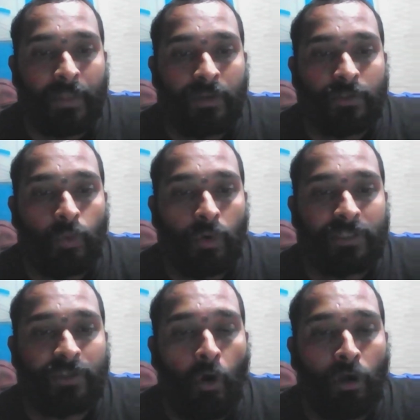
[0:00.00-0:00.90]
So what
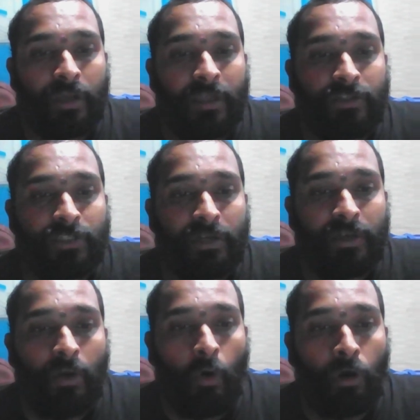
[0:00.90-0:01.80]
is the order here
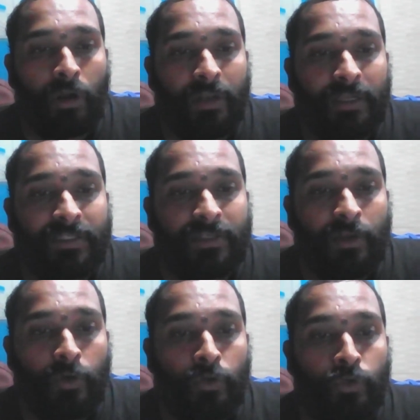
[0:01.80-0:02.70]
children? Order is
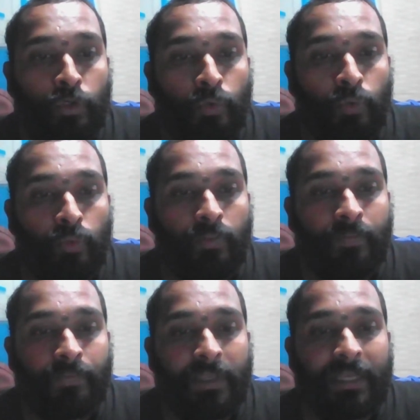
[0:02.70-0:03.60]
2.
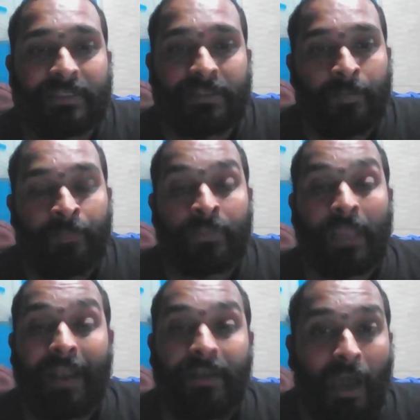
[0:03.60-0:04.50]
Yes.
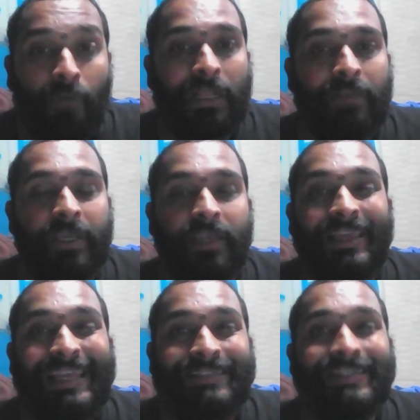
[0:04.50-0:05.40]
And now tell me,
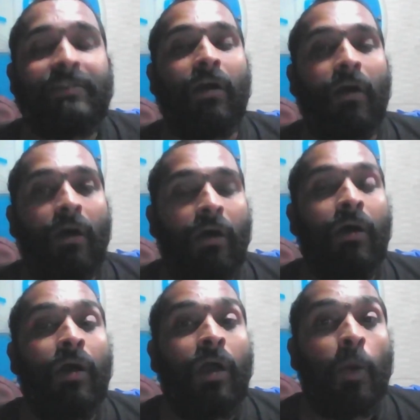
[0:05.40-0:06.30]
is it a
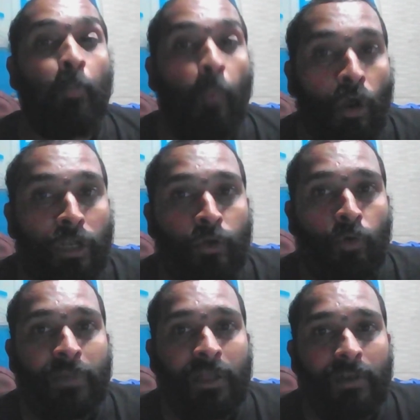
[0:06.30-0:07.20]

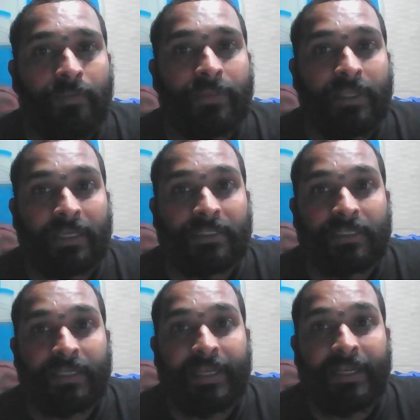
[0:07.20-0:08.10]
polynomial yes
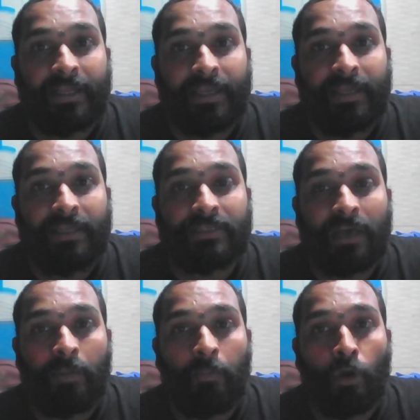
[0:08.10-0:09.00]
it is
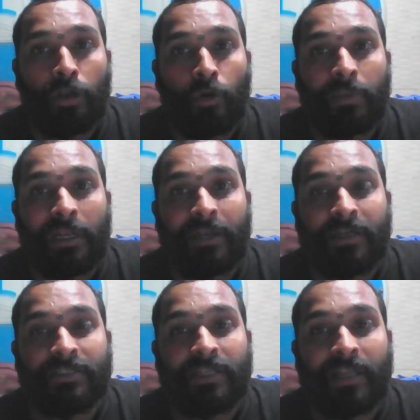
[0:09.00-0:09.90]
a polynomial in
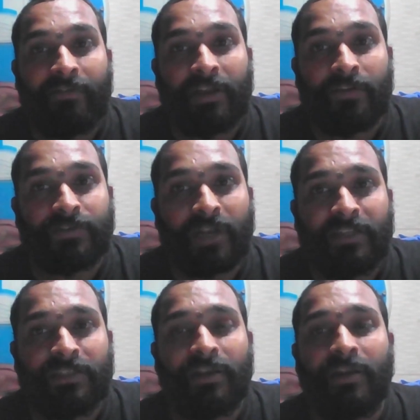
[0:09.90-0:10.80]
its derivatives
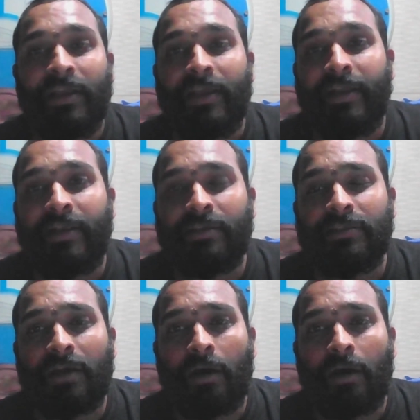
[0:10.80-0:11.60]
right children it is a